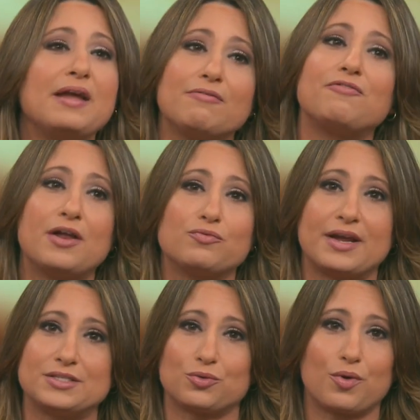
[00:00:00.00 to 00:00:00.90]
big
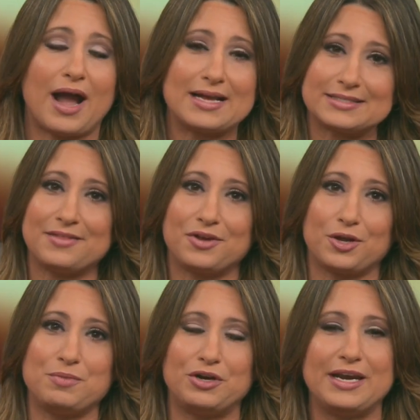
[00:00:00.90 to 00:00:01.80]
fundraiser. We're asking the
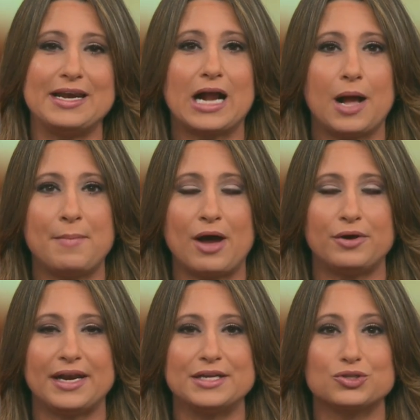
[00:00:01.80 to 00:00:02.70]
community to come out.
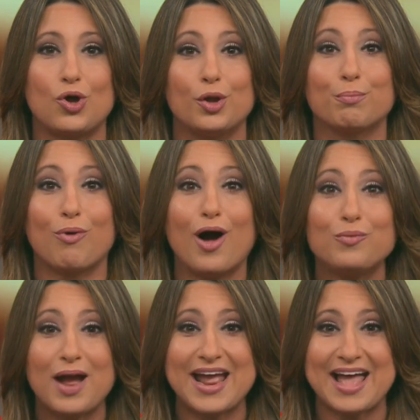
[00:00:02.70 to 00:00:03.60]
It is called
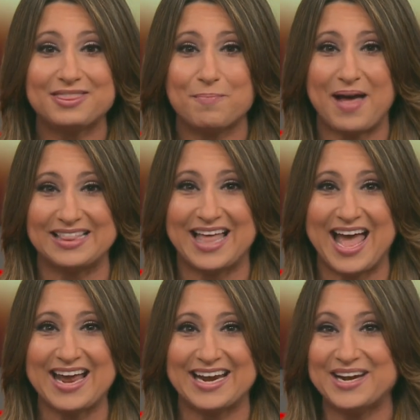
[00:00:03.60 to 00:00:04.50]
Broadway at the Ballet.
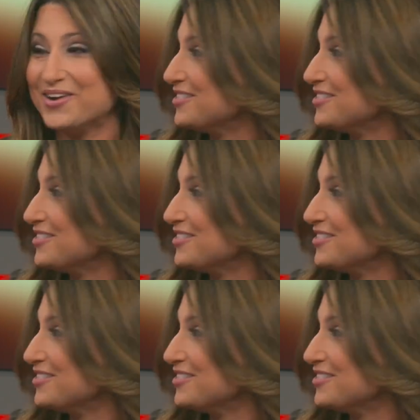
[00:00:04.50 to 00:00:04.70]
And I know